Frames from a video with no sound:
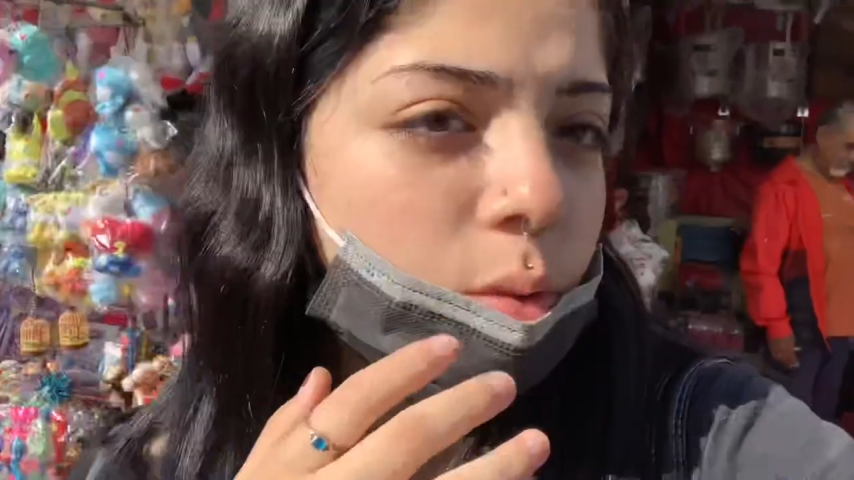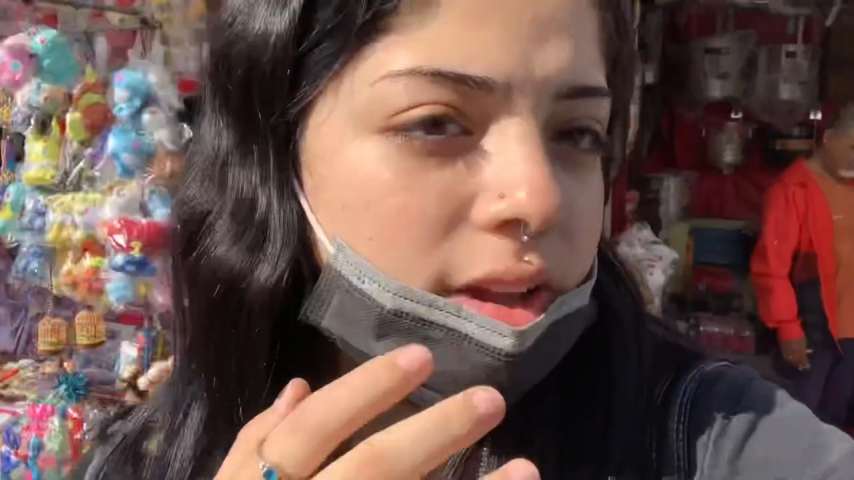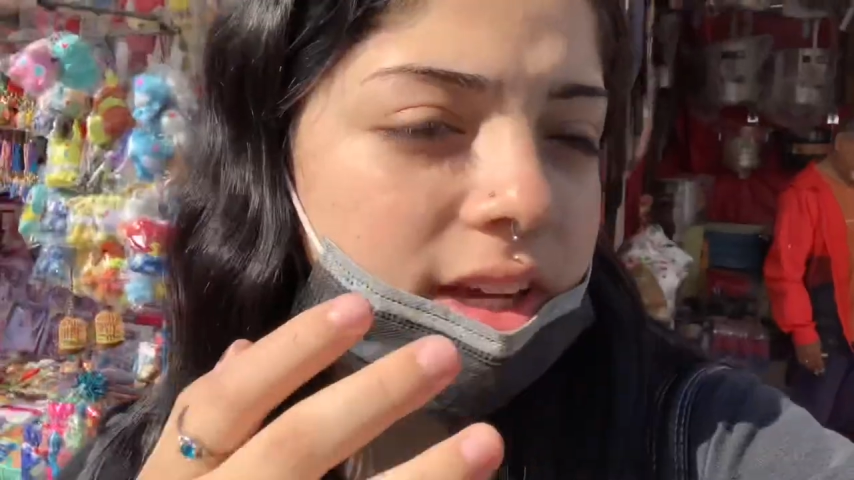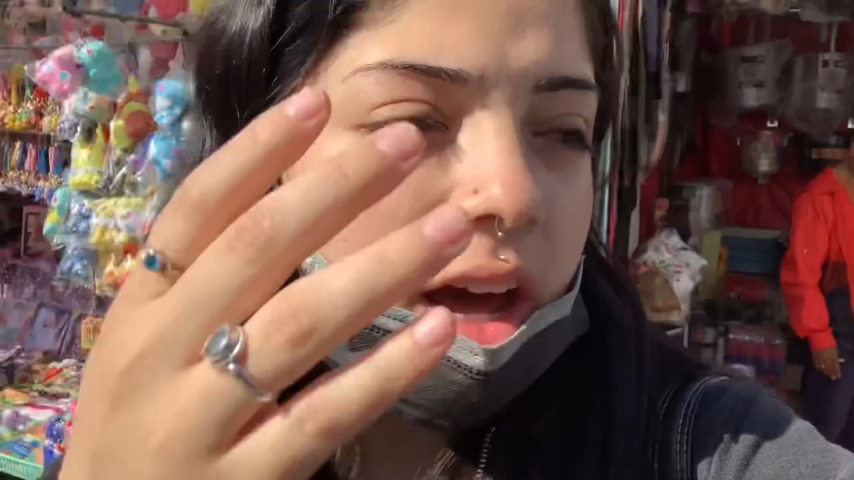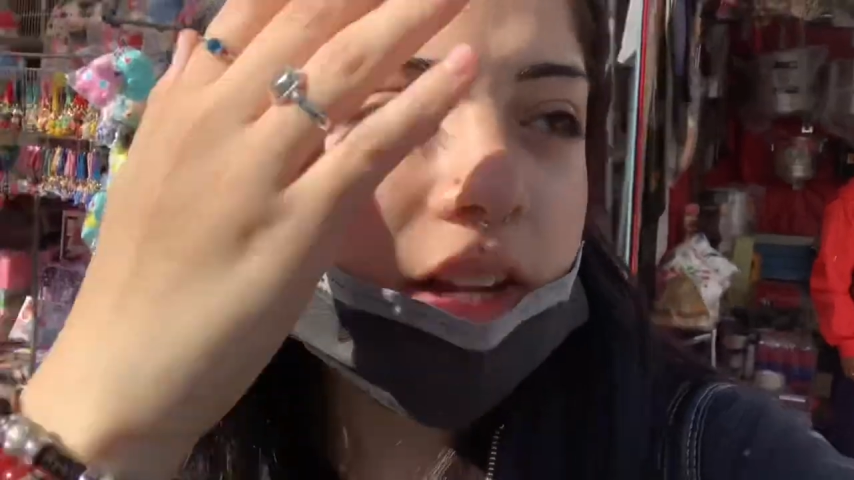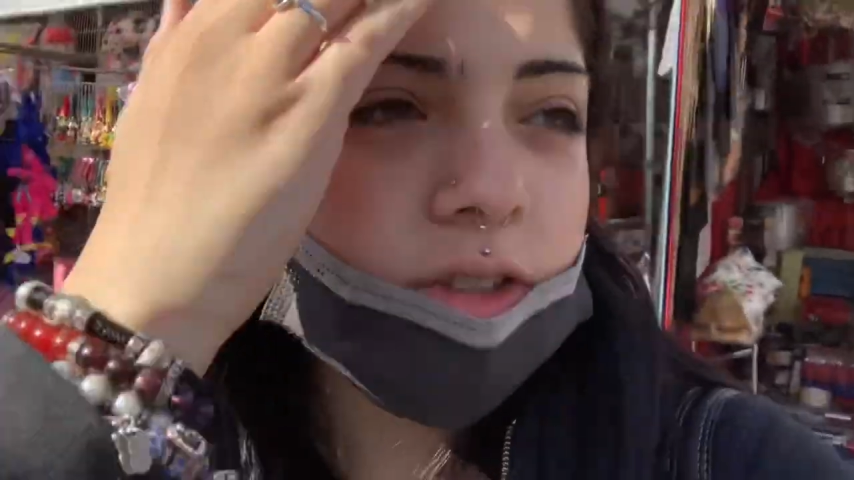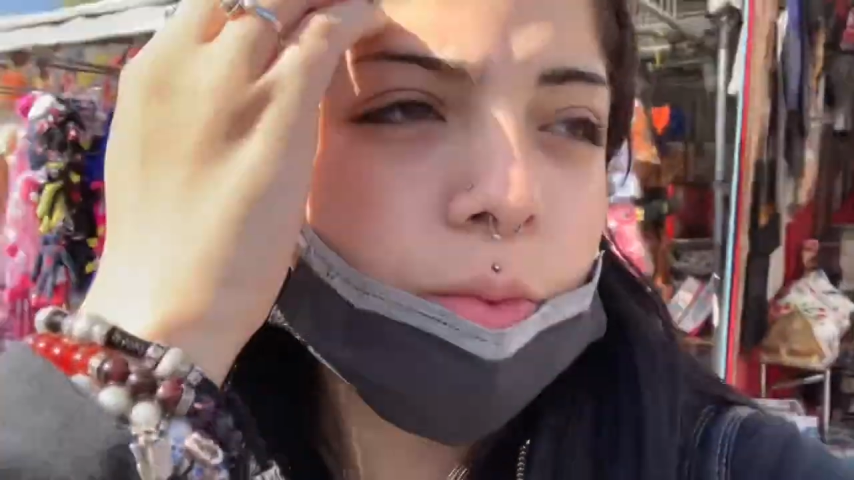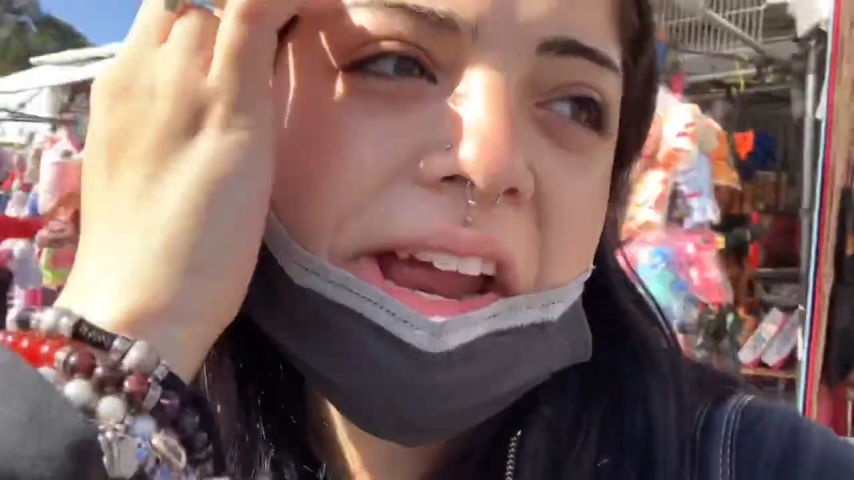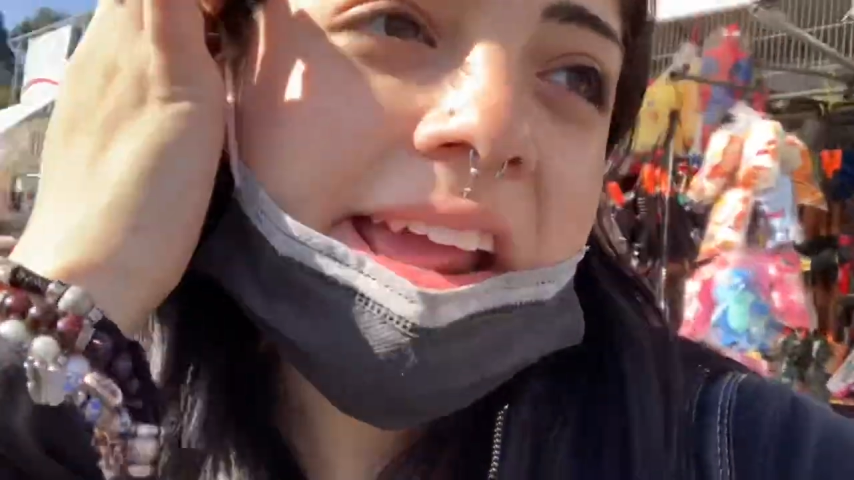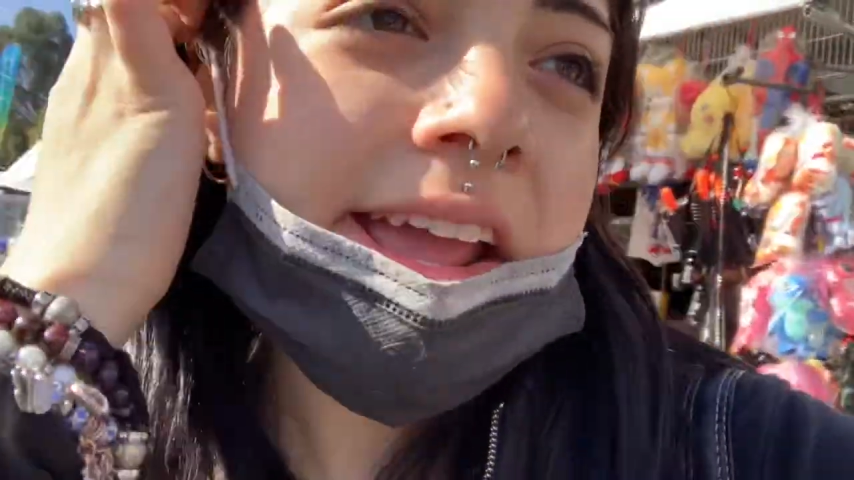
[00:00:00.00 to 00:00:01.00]
really got us
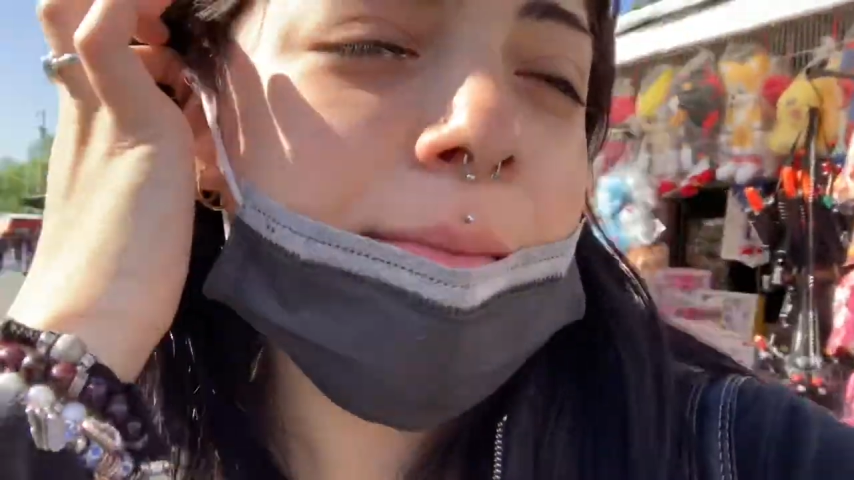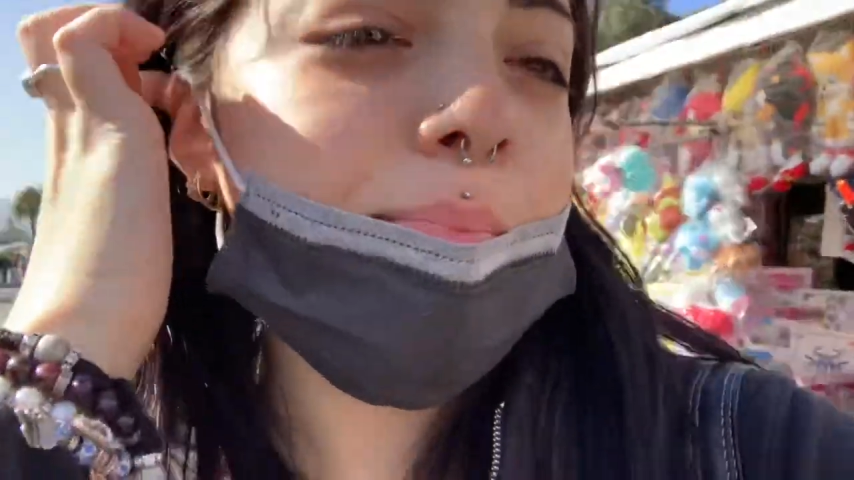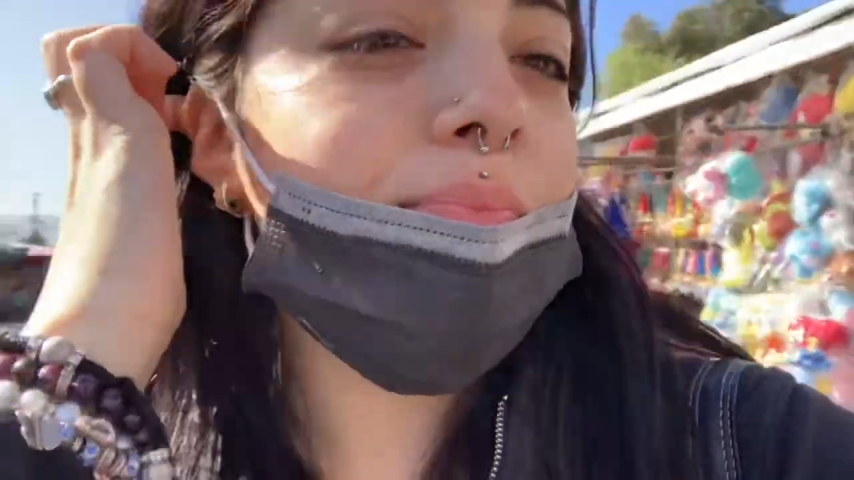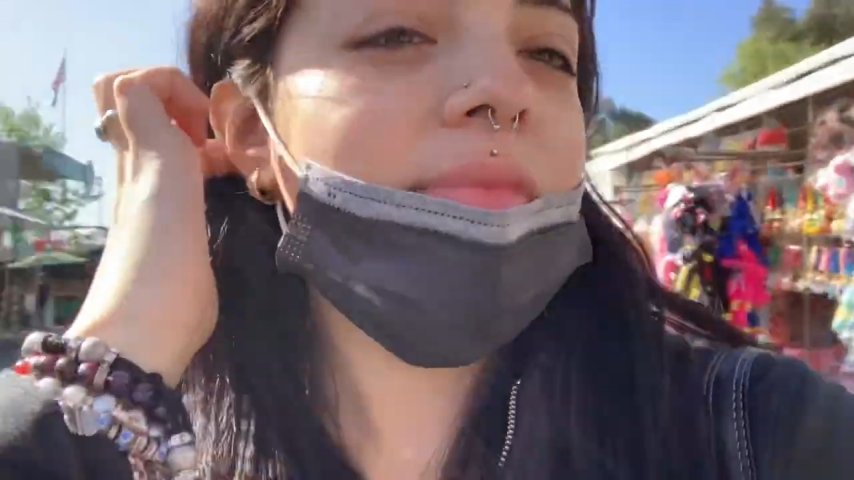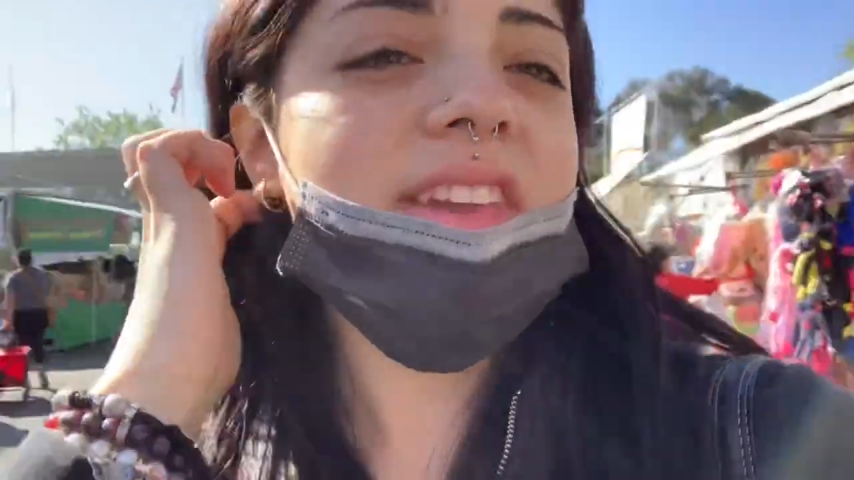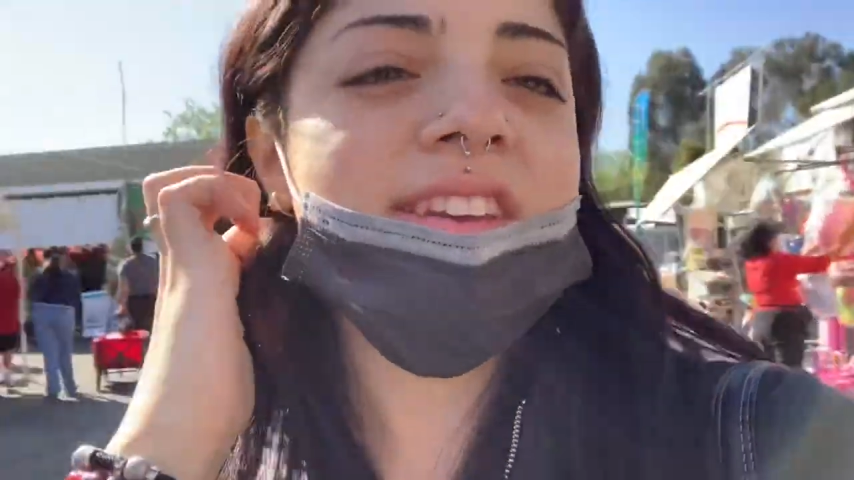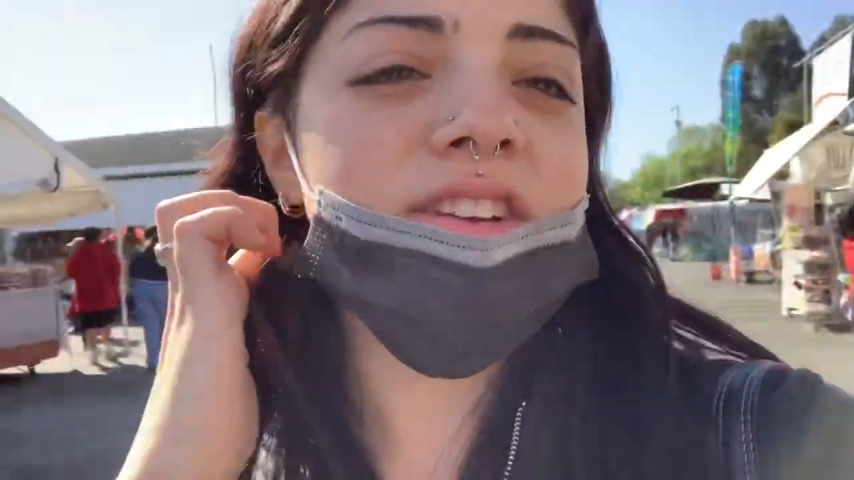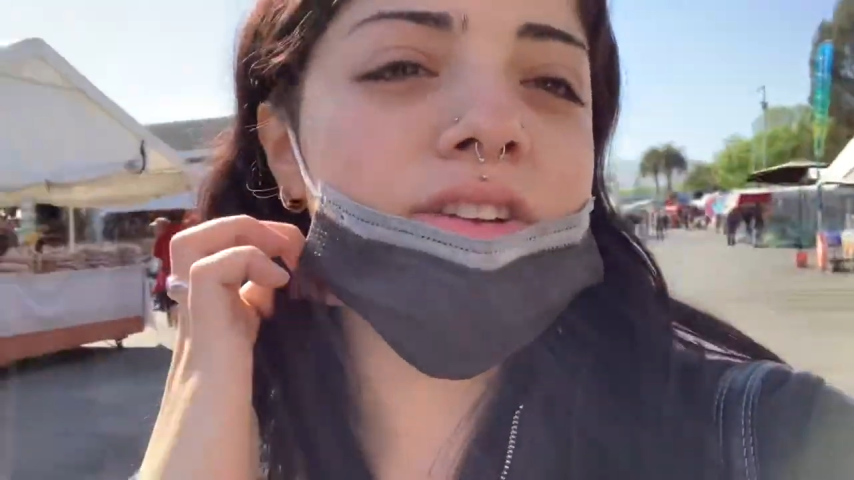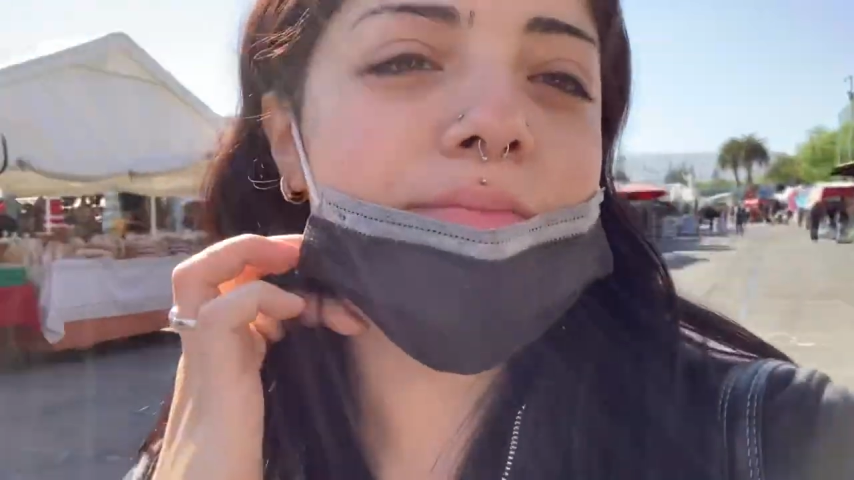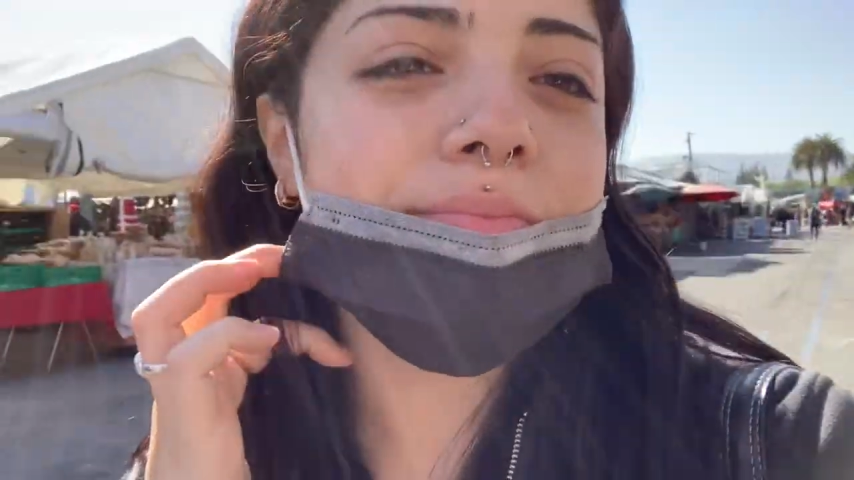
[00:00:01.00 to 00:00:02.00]
waiting here.